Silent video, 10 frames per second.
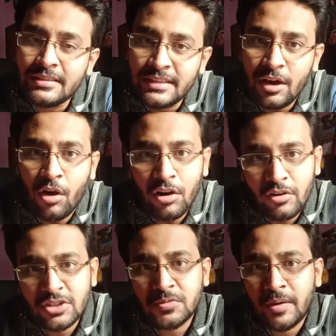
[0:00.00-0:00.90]
they
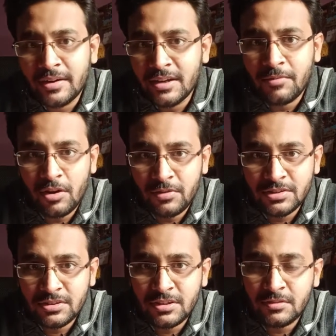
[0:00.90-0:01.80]
always fund the
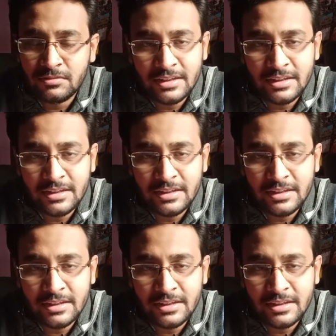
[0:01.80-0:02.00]
professor,